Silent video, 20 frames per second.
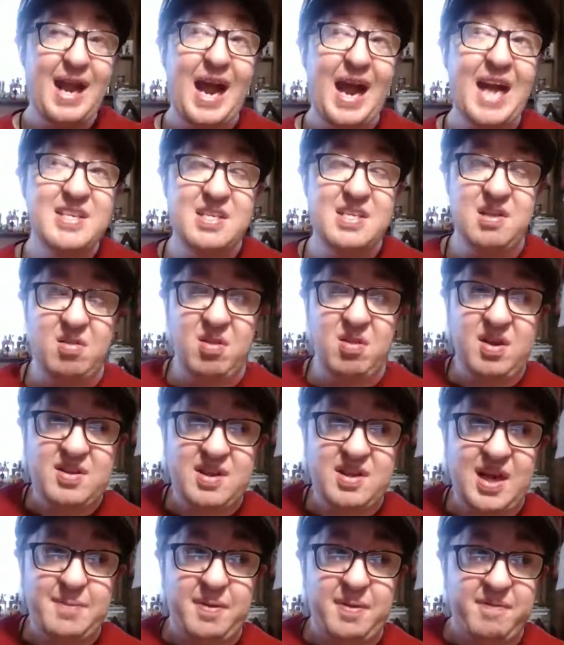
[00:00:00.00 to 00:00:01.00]
I actually
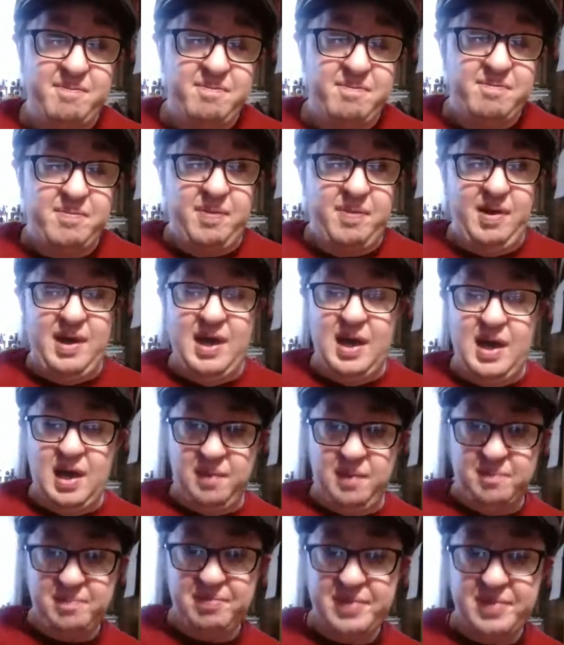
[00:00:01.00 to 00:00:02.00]
looked it up a
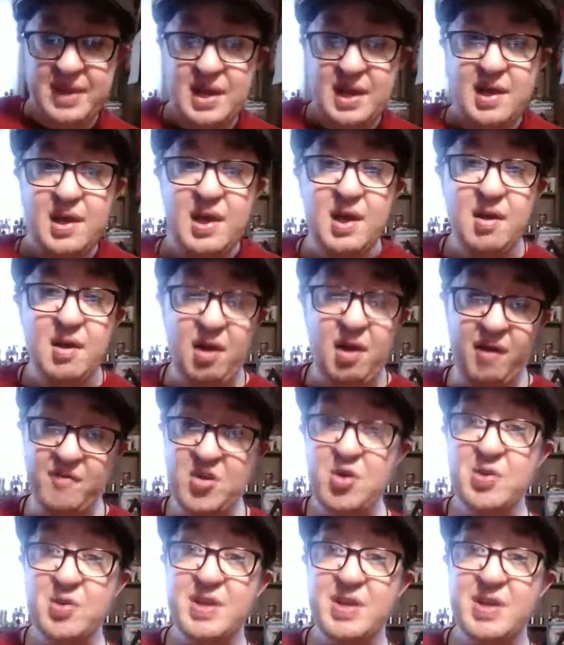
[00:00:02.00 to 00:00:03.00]

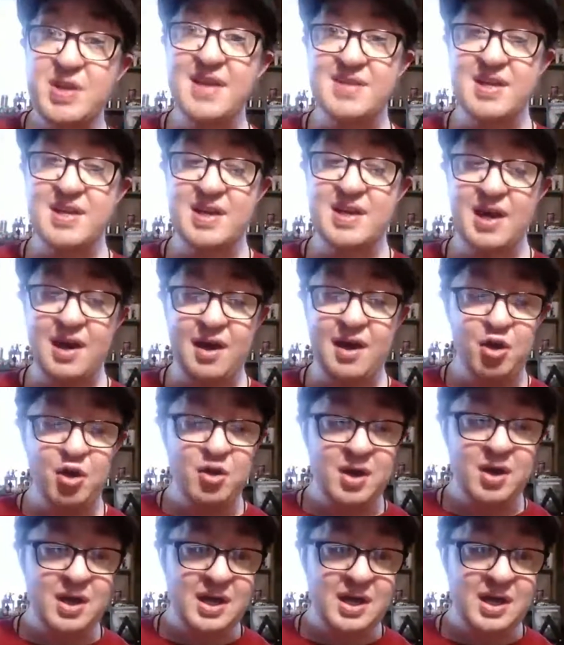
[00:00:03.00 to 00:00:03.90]
few days ago.